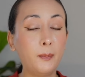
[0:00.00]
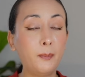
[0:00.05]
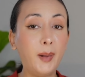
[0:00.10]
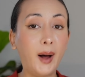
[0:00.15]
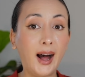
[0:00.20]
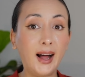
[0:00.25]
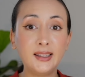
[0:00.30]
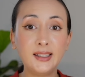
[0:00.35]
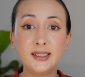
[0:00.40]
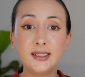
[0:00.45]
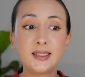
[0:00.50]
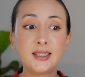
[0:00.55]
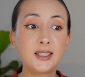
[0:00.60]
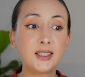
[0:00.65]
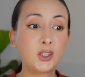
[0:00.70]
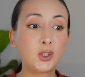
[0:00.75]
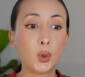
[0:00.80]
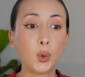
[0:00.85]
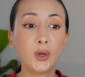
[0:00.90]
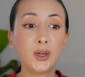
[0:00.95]
balance
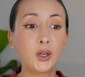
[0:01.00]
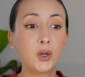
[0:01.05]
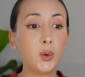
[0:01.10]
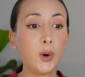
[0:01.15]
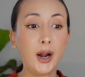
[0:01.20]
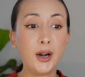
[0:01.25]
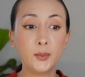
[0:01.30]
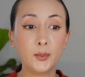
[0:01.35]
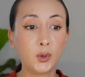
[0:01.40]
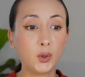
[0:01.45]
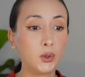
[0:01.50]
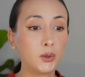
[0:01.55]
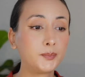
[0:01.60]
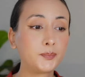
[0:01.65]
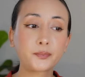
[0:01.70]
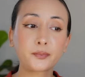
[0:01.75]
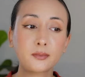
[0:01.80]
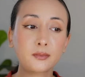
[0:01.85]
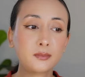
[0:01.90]
is so incredible.